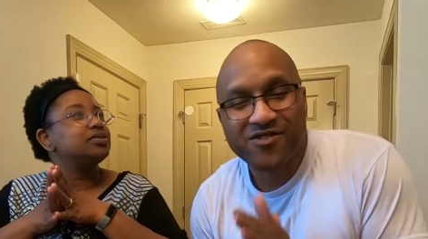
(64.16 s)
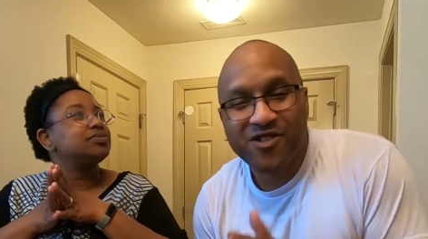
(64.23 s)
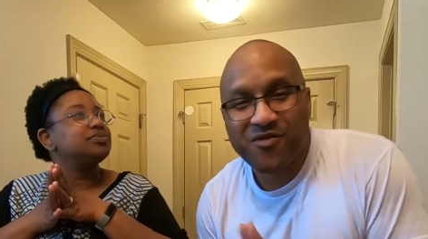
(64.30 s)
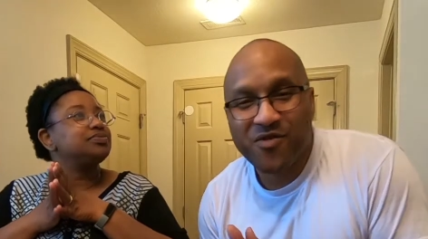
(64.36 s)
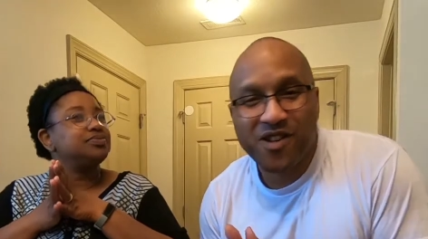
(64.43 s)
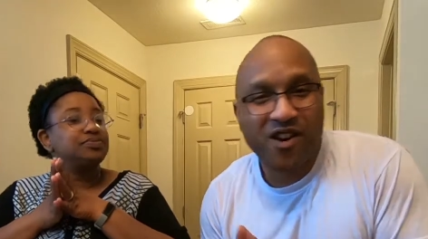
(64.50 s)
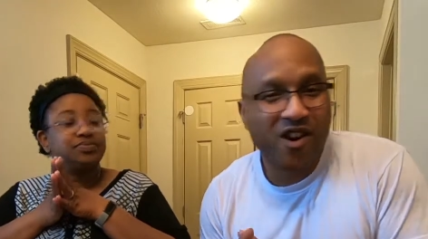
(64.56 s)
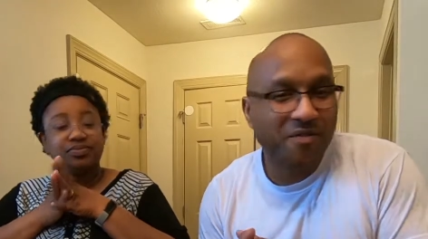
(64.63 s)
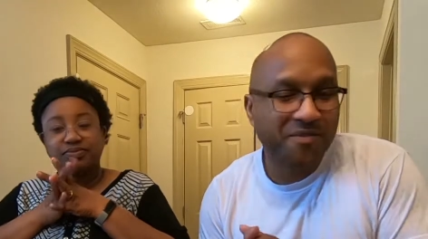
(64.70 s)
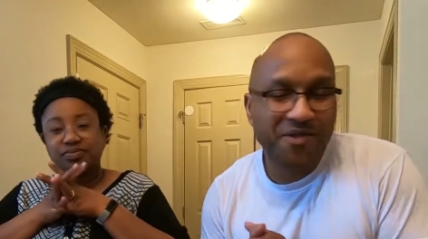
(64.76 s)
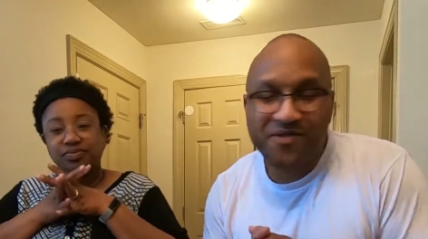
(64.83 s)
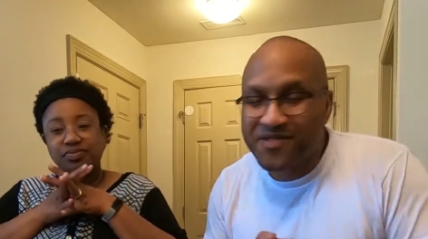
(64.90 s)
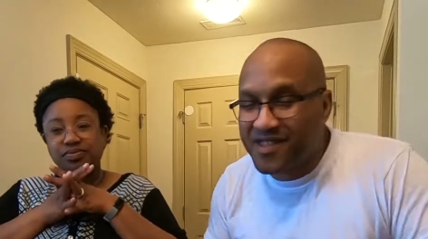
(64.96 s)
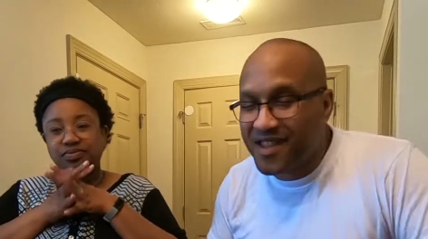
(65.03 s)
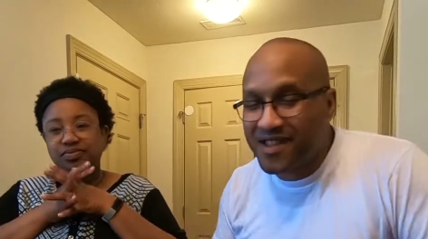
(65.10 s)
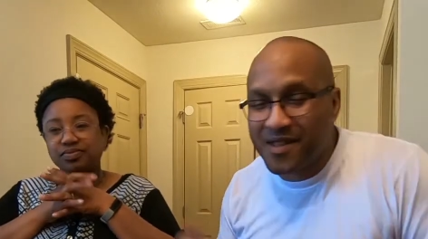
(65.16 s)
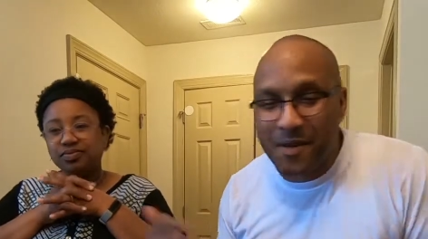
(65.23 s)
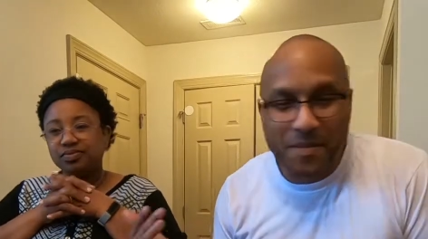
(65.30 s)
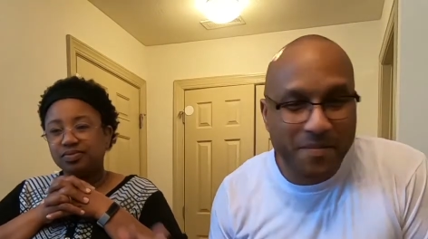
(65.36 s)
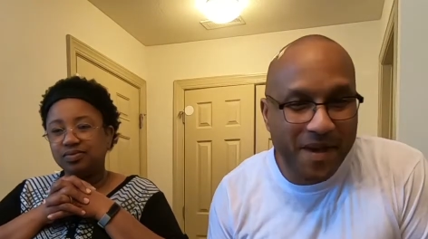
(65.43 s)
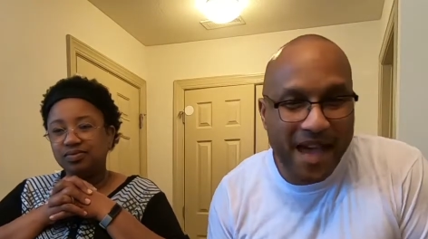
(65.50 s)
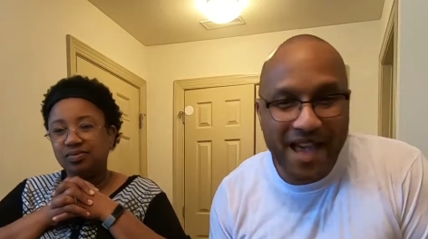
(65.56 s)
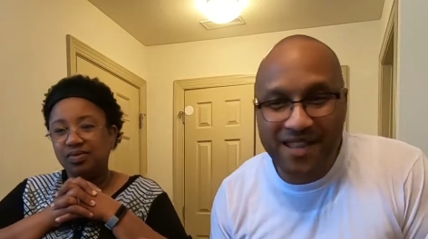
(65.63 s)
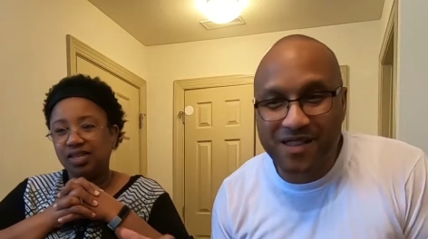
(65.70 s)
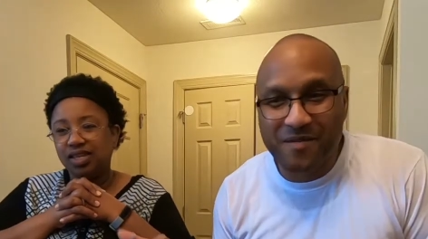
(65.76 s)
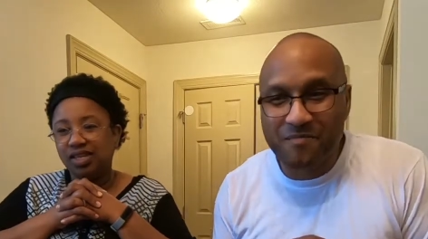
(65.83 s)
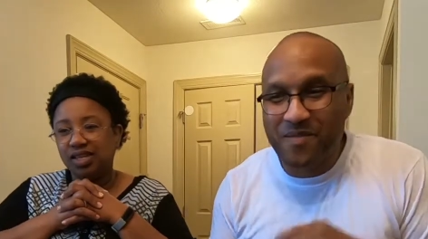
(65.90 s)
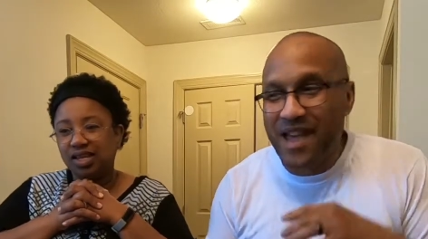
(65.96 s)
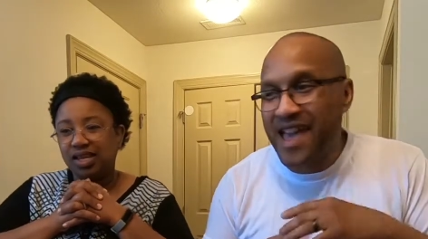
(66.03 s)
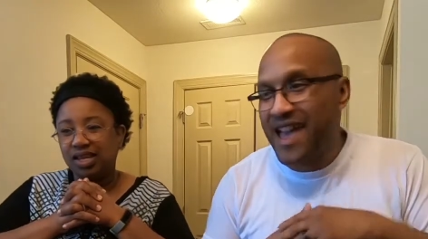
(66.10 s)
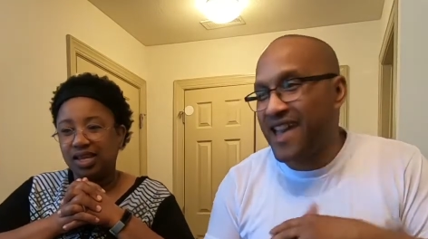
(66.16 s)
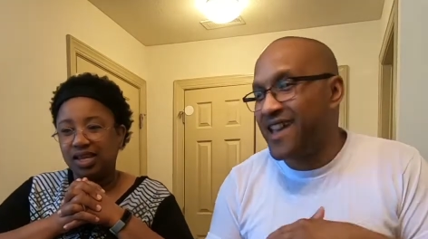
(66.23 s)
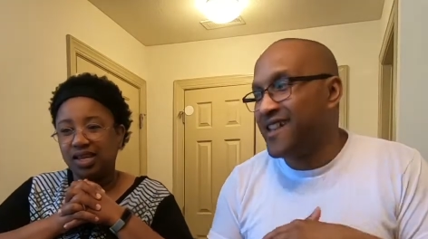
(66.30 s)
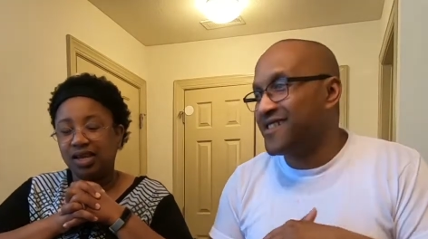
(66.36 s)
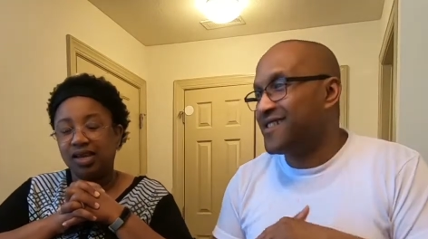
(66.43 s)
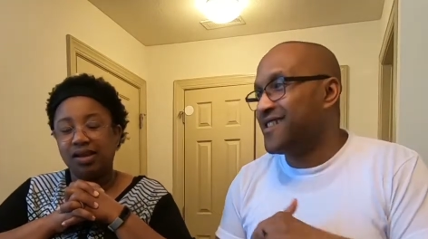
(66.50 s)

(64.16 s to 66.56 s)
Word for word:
Speaker 1: so we almost did a back to back.